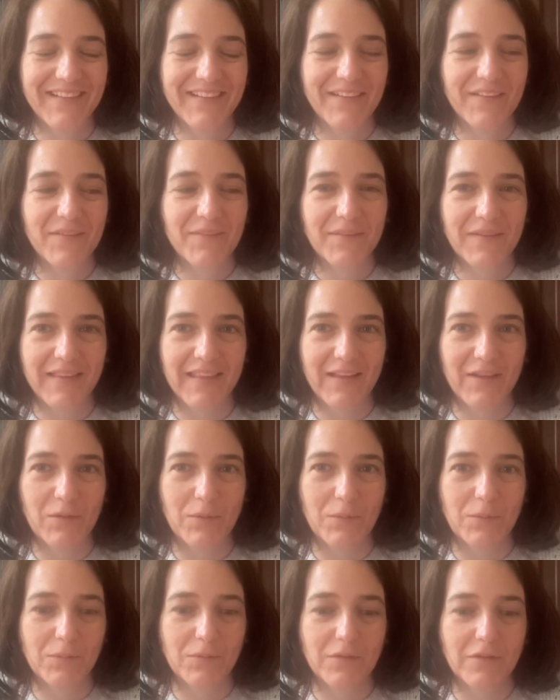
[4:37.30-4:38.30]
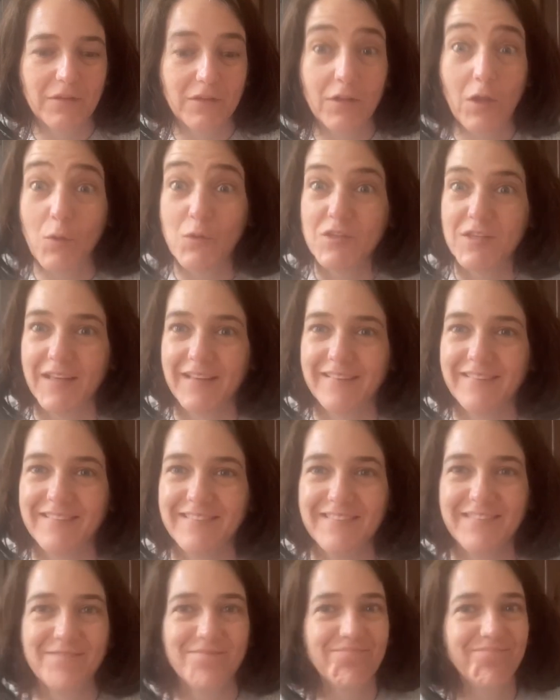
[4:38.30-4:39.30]
What are they called?
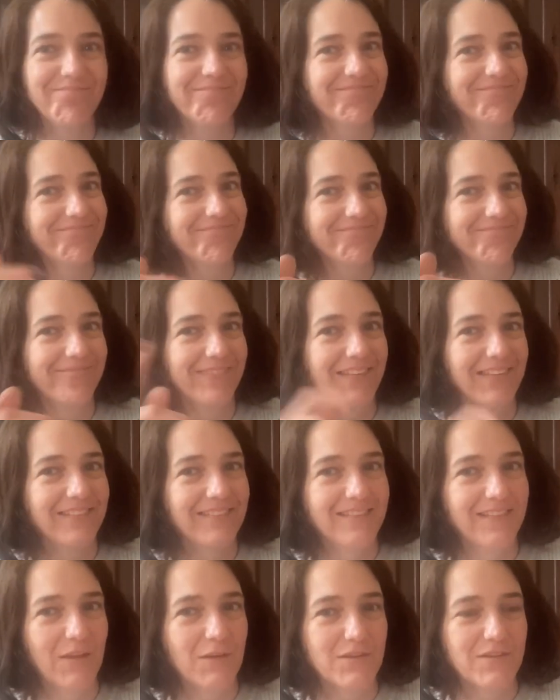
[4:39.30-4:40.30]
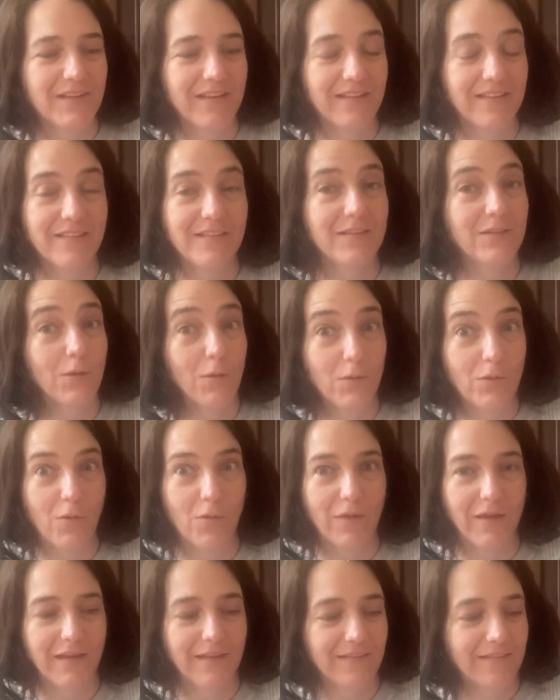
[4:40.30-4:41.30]
Notions. Notions, not
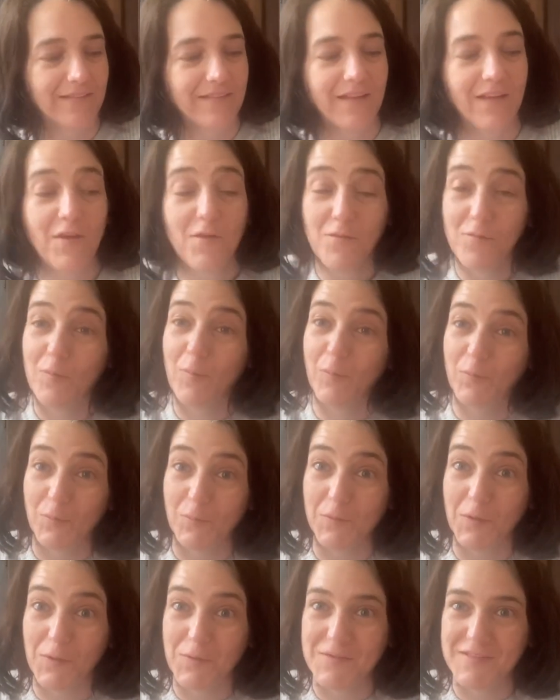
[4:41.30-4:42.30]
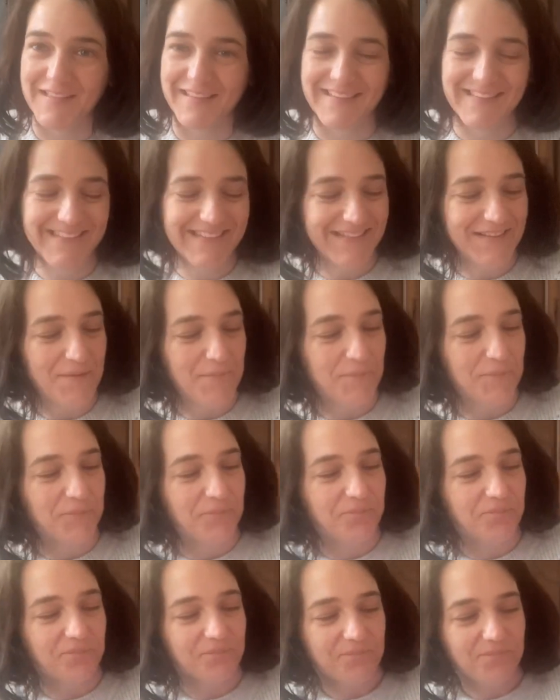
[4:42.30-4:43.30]
noggins. For all your notions.
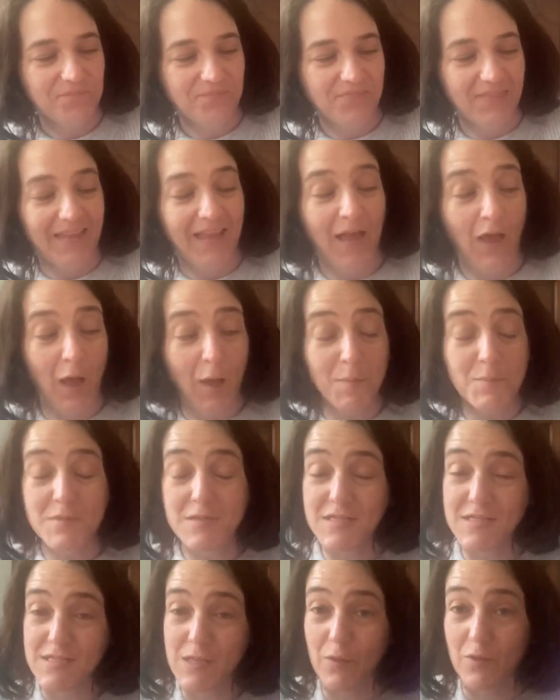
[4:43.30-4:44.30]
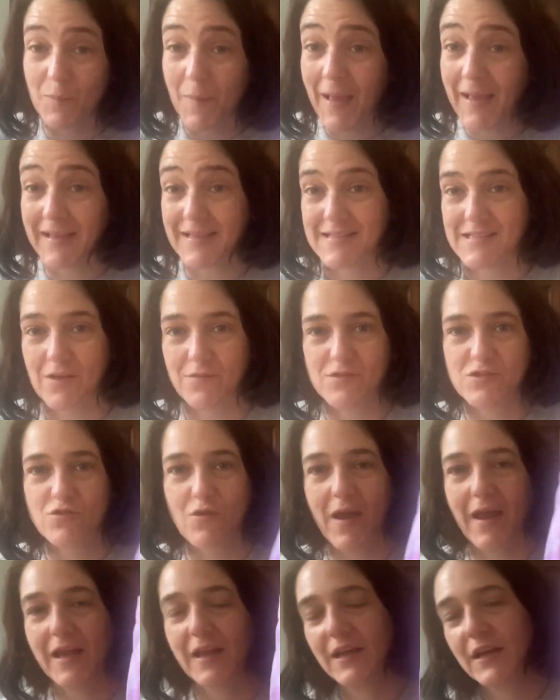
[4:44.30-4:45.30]
So the bag itself is great.